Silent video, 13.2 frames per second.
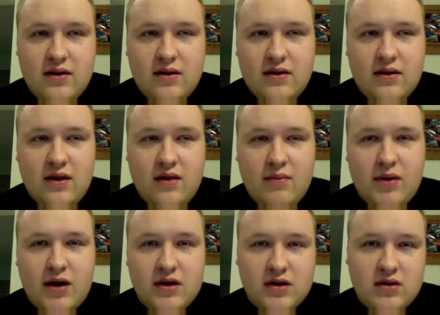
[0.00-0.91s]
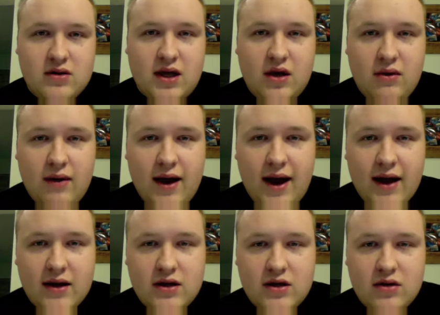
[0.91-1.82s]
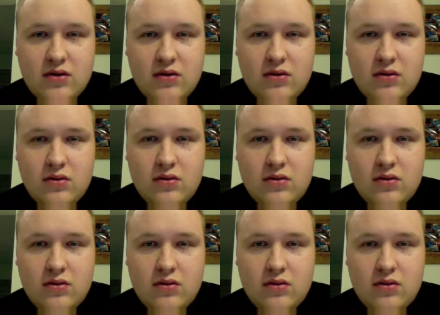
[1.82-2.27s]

the puzzles that you had to